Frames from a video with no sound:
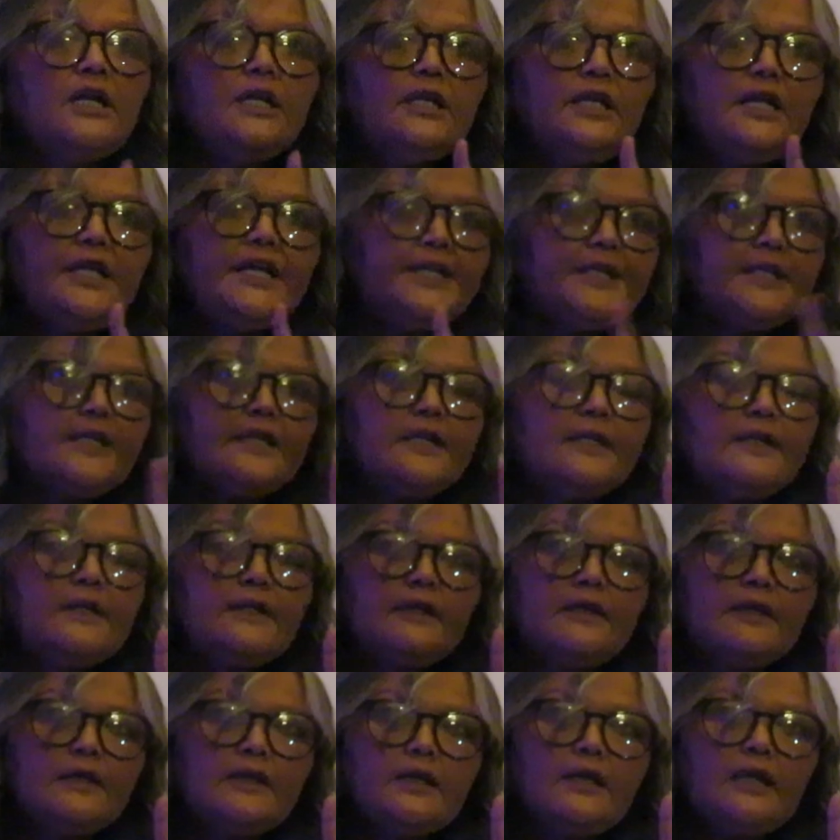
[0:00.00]
Let
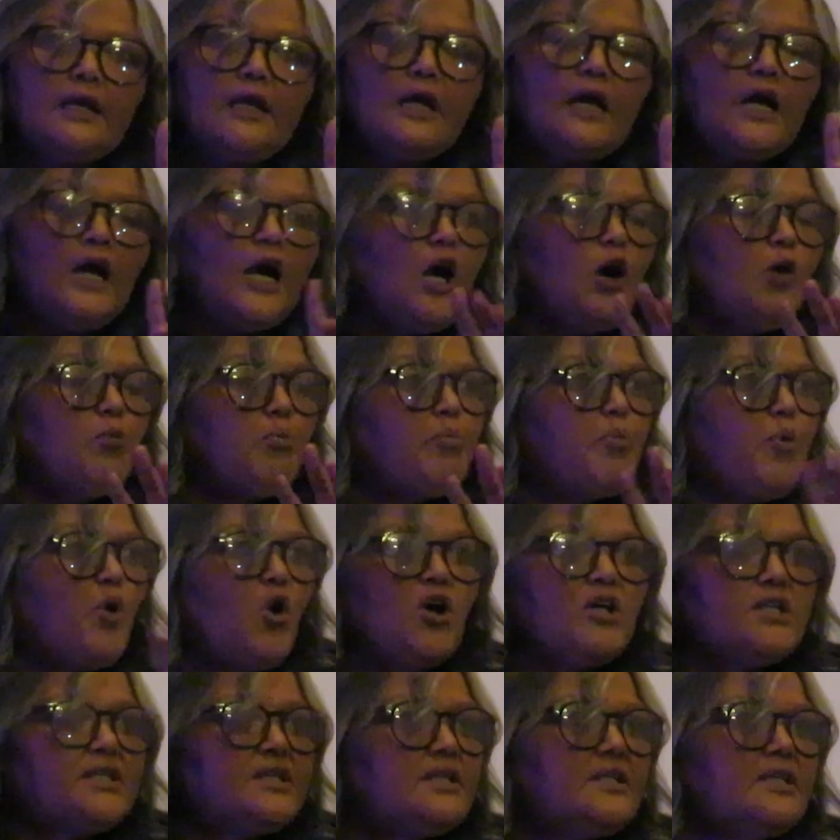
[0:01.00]
our
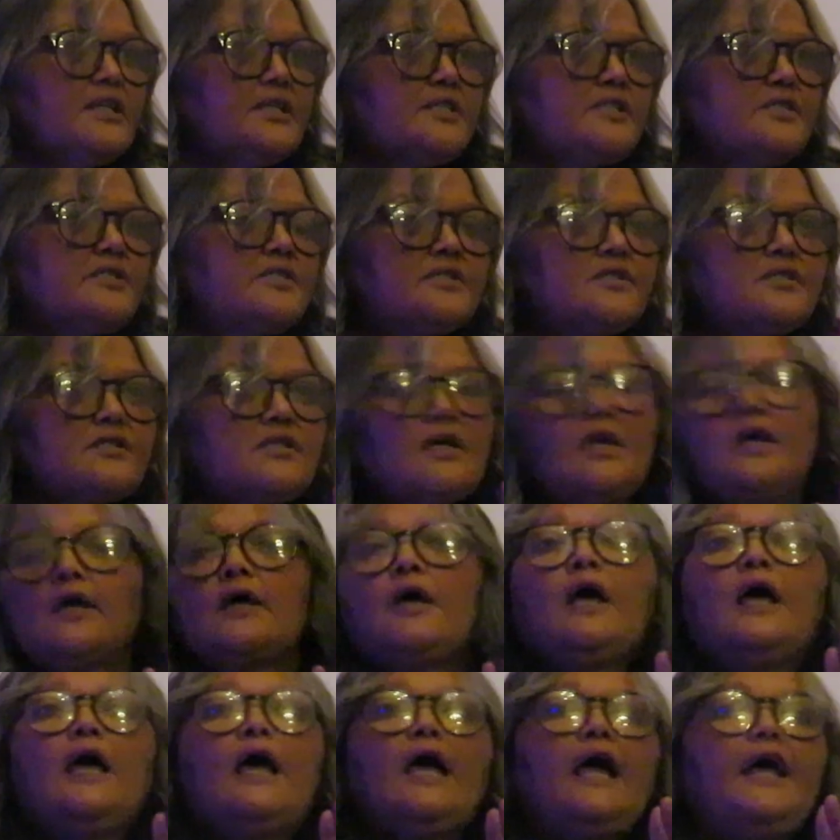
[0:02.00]
partners
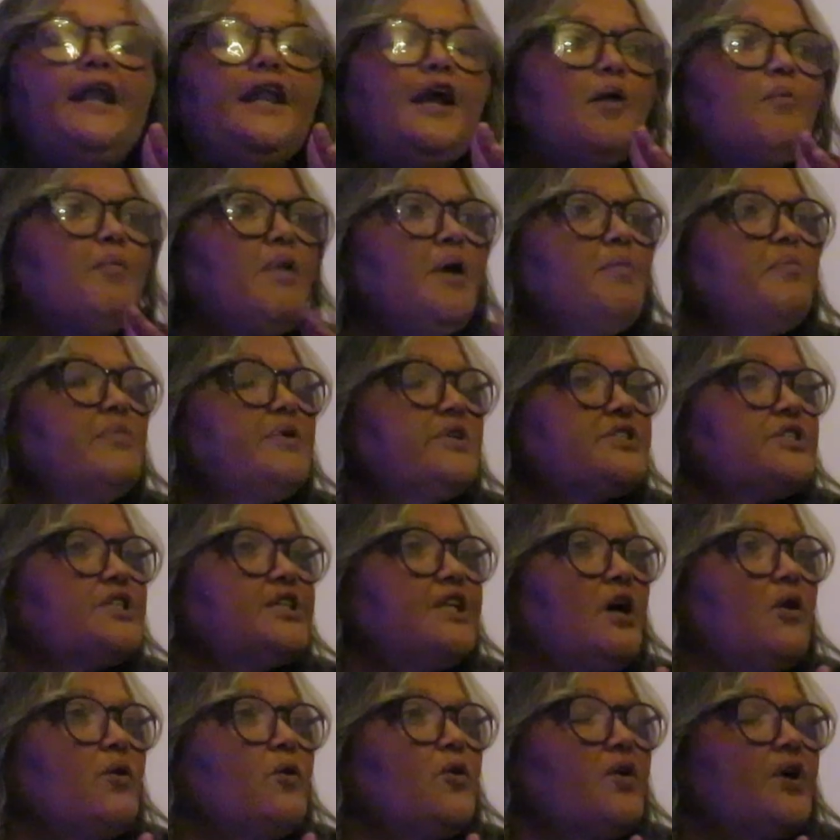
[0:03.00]
and our members in
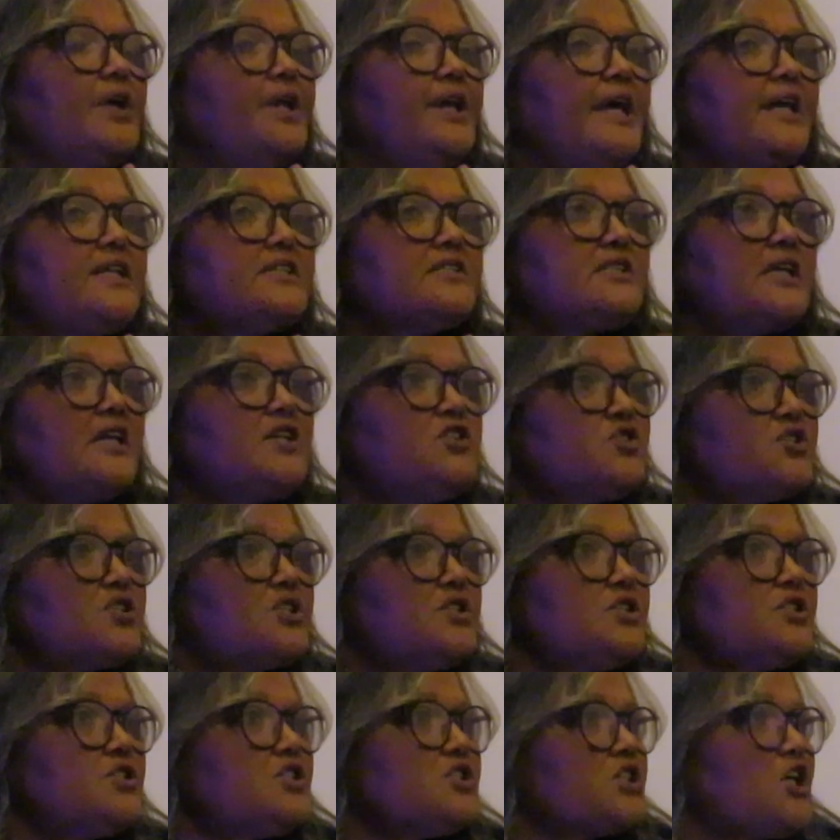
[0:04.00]
our
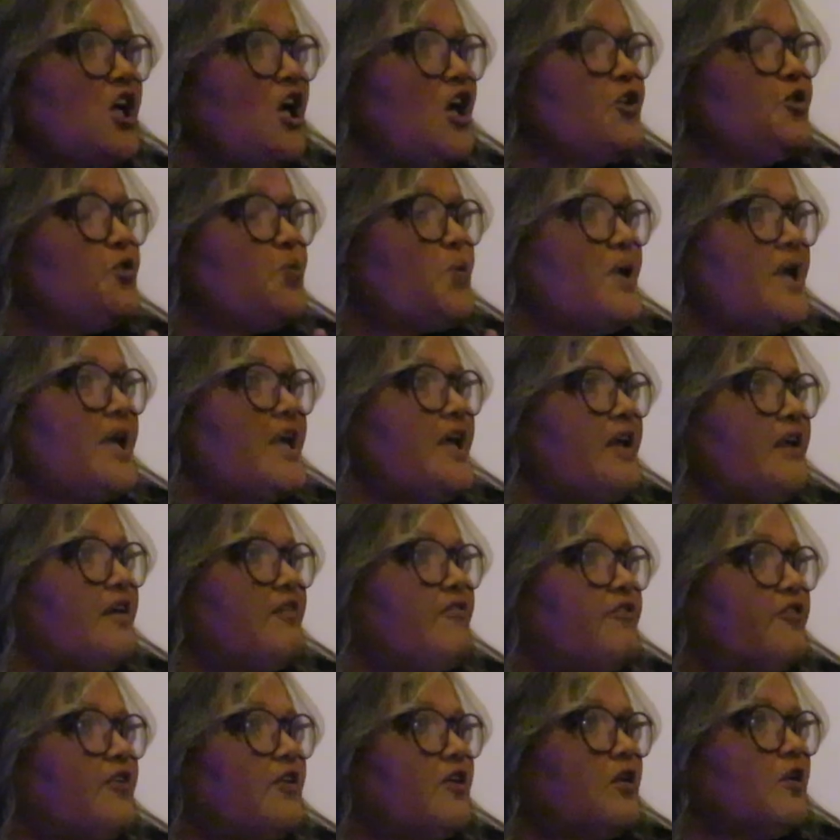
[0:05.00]
organizations and
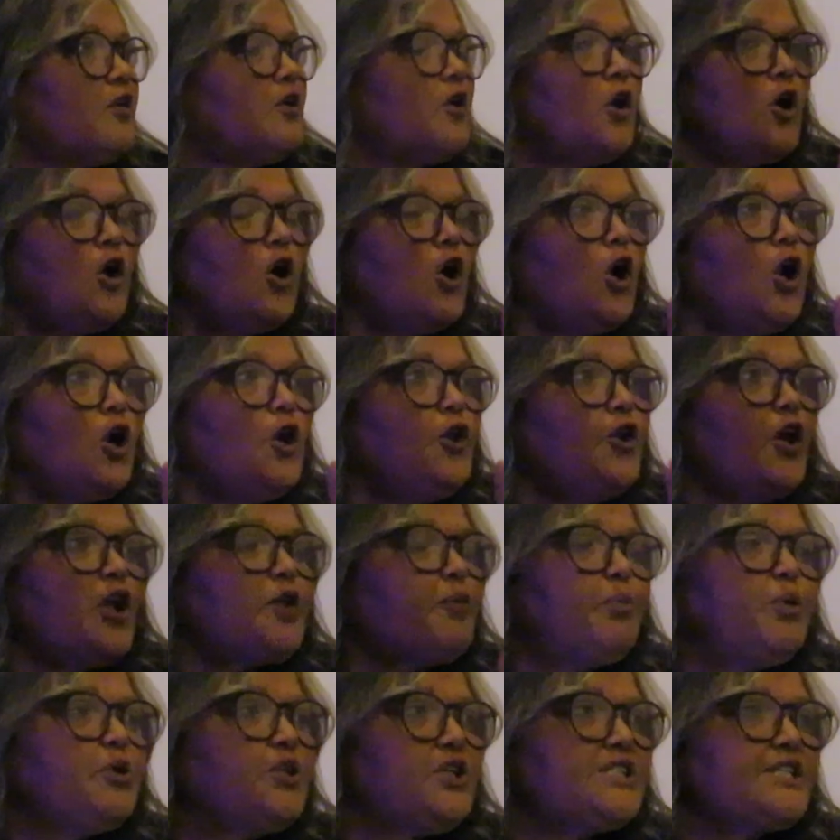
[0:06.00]
wherever
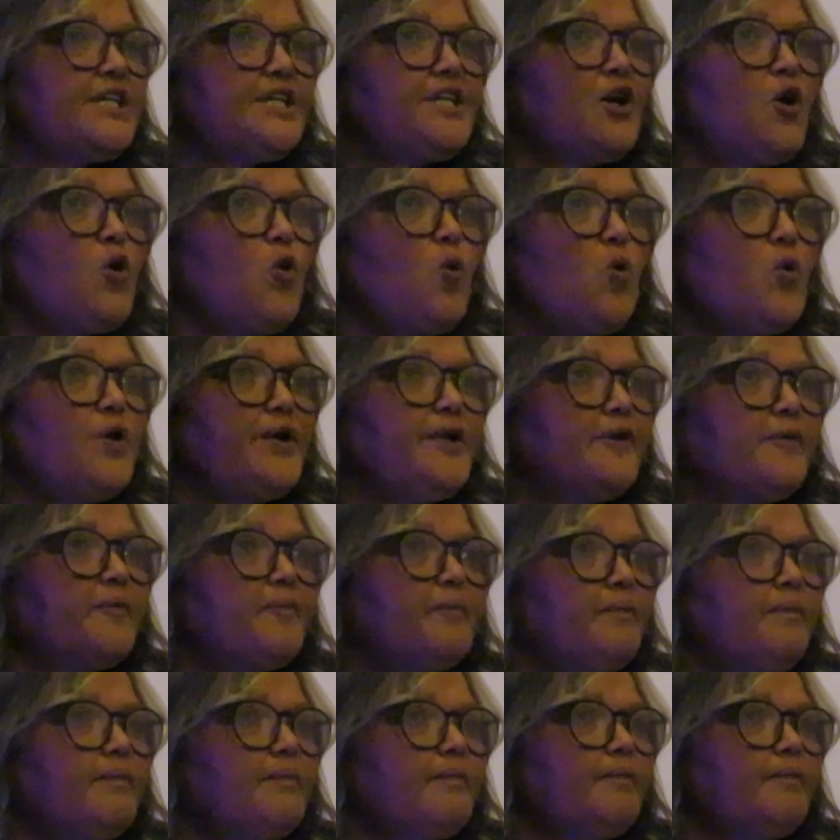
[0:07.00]
not put us in a corner.